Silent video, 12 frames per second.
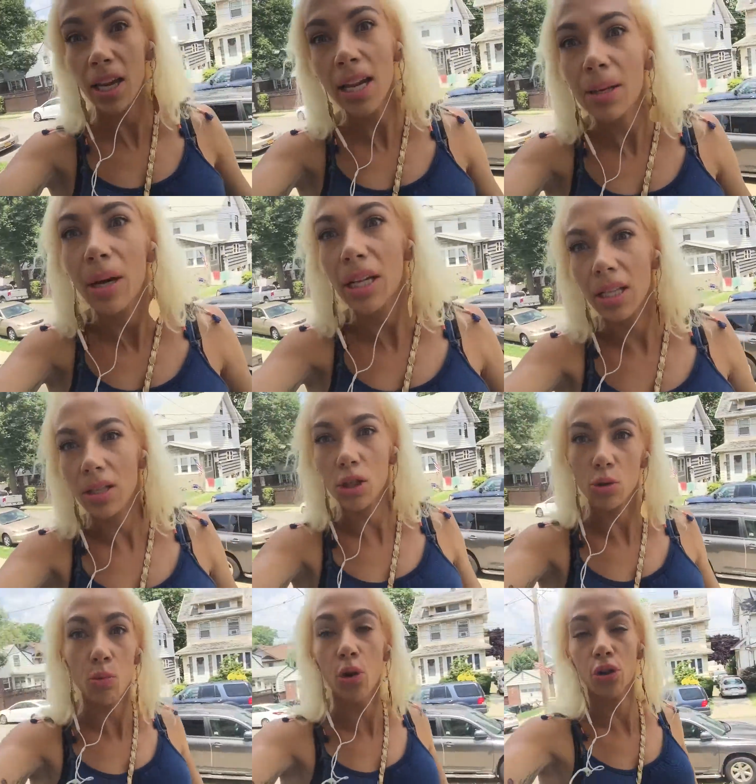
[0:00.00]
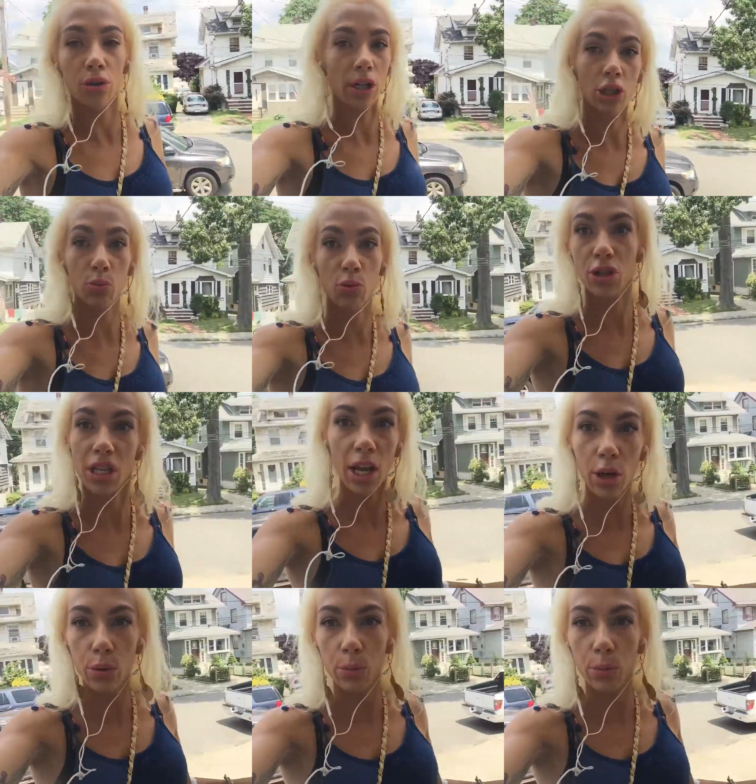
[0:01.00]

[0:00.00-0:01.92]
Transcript: anybody that's a small or an extra small is ew,